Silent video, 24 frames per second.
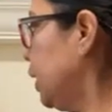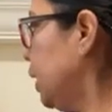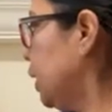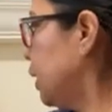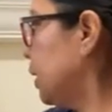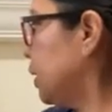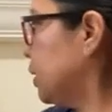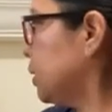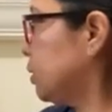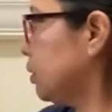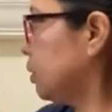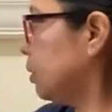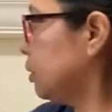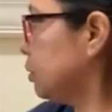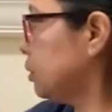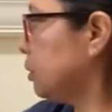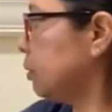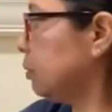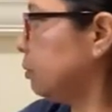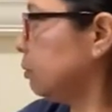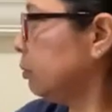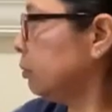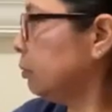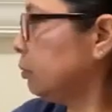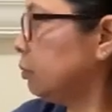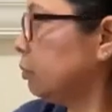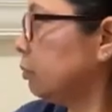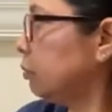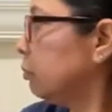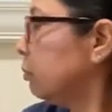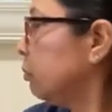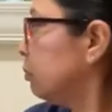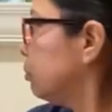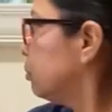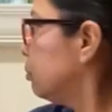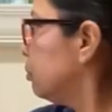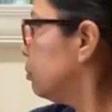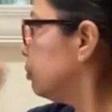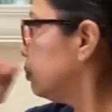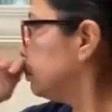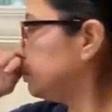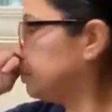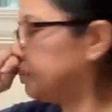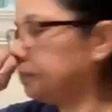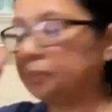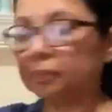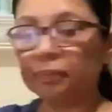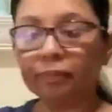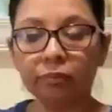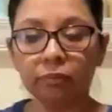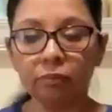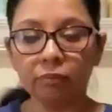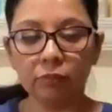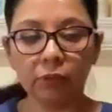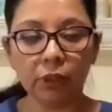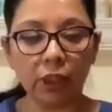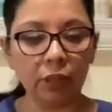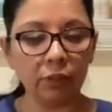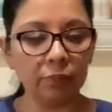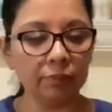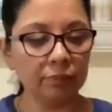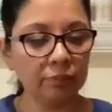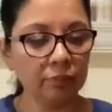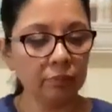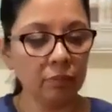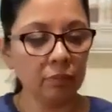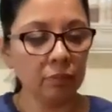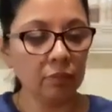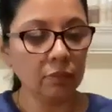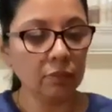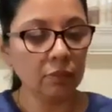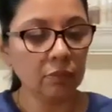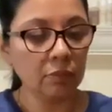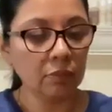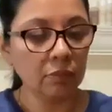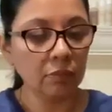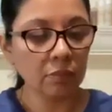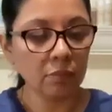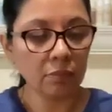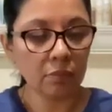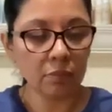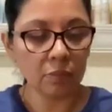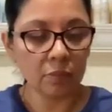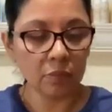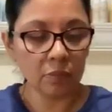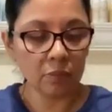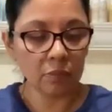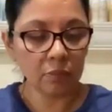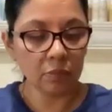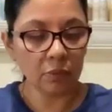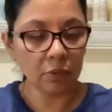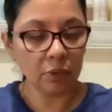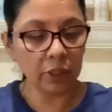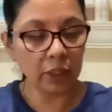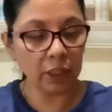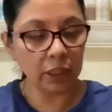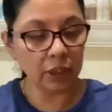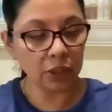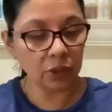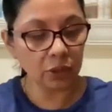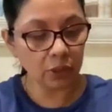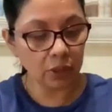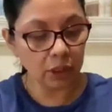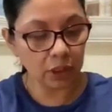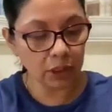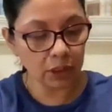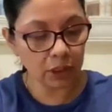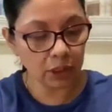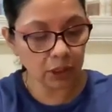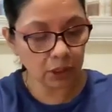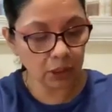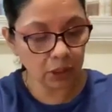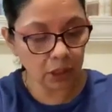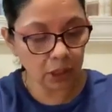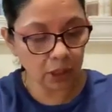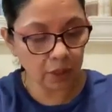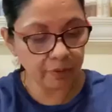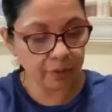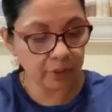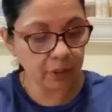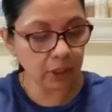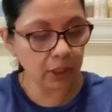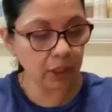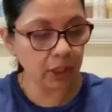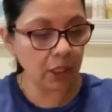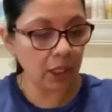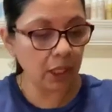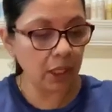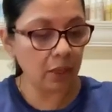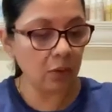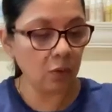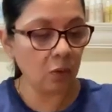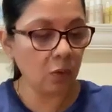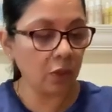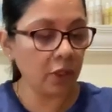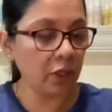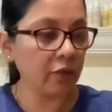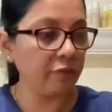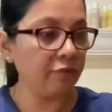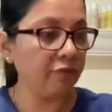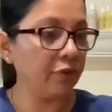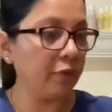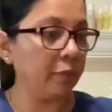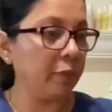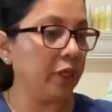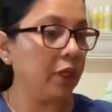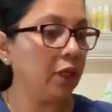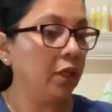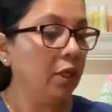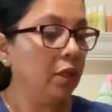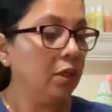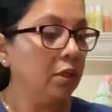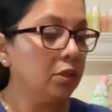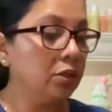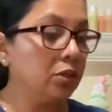And then this also, yeah. Okay, so this is obviously not working for me.